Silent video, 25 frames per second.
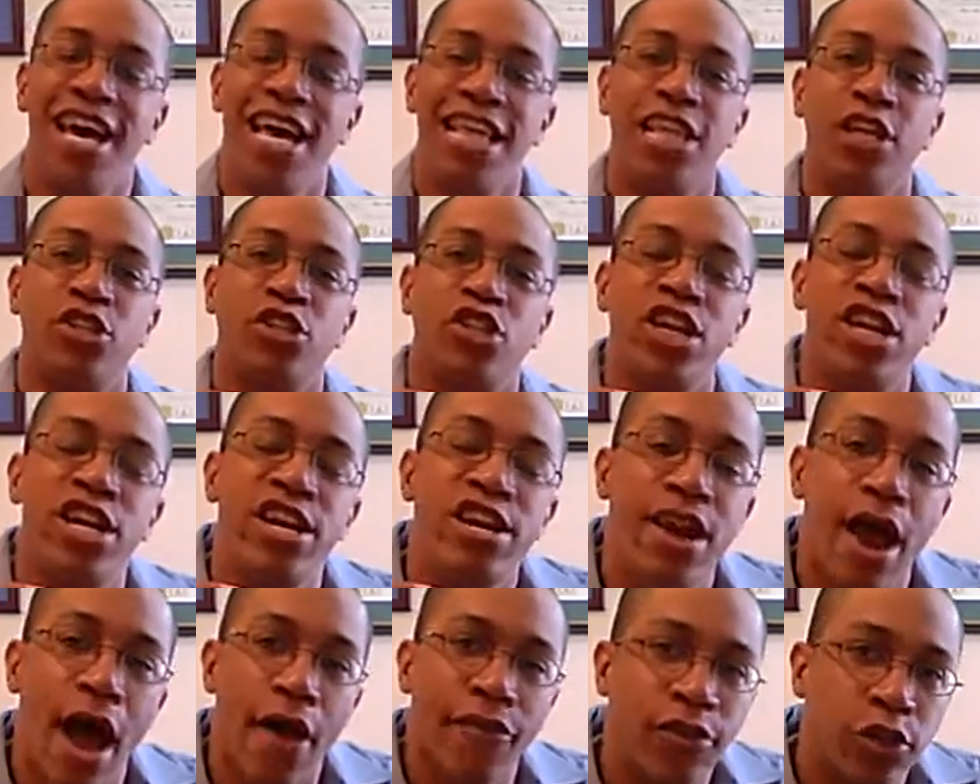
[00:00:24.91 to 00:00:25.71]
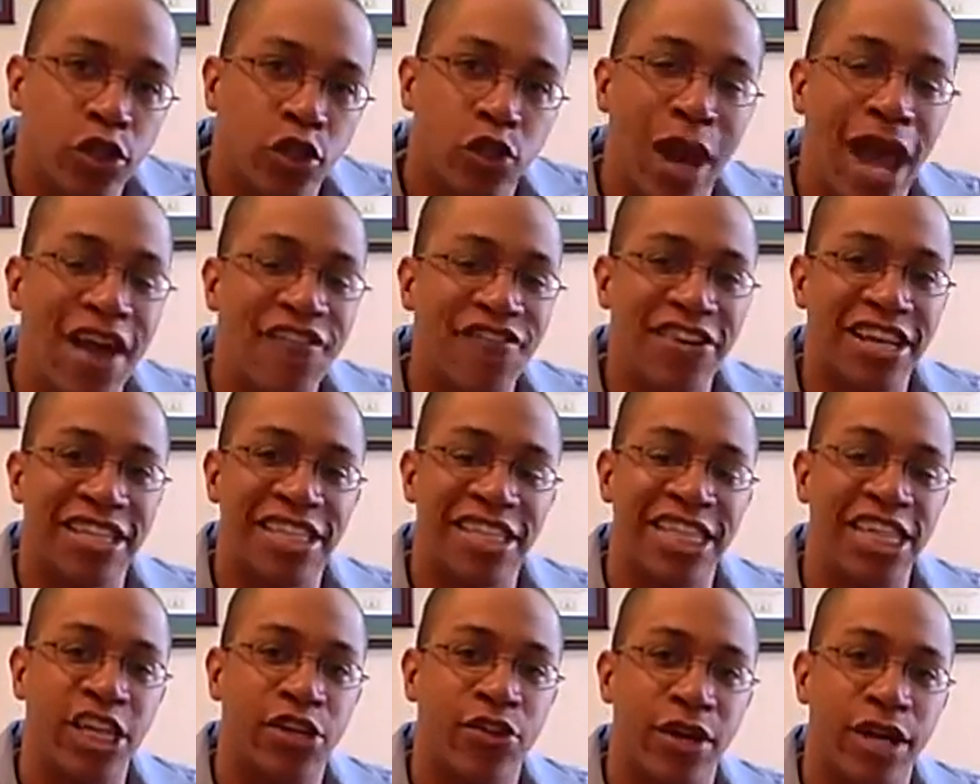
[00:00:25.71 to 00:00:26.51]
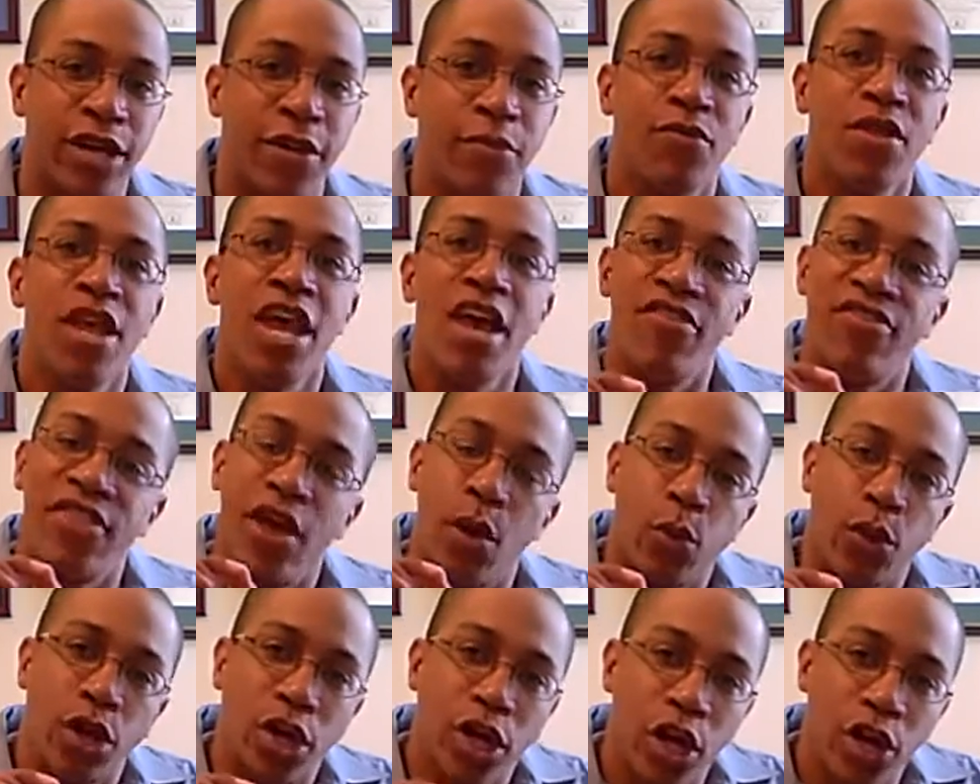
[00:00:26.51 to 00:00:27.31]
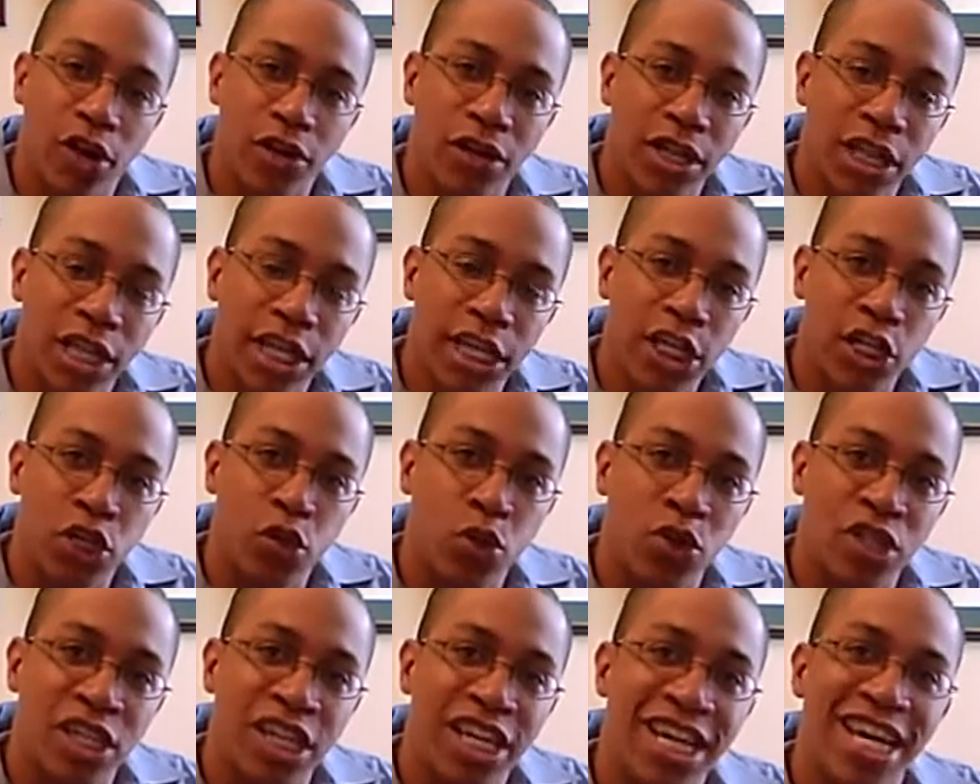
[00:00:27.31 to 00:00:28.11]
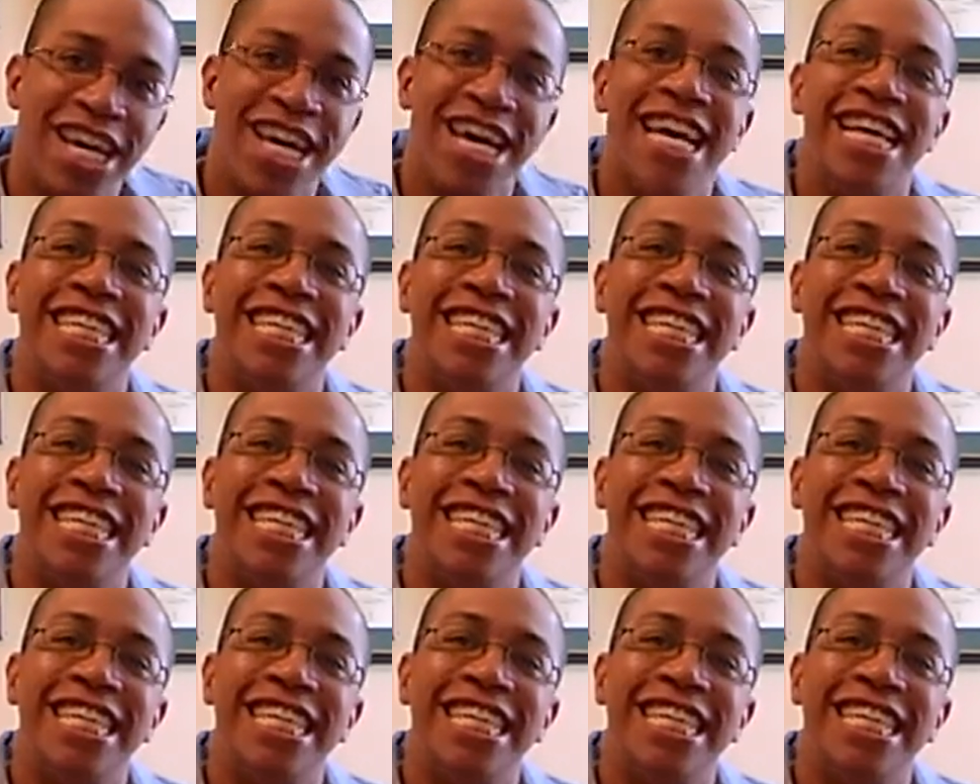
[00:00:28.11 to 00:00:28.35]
There's another traffic secret that we're currently using